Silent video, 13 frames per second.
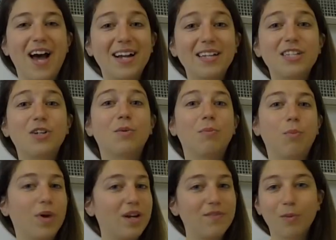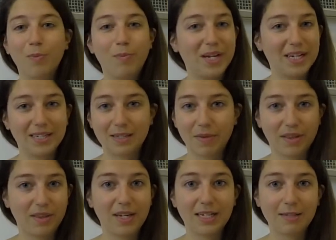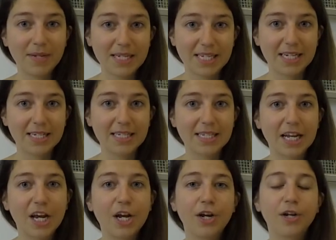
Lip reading: that is one of your biggest monthly expenses.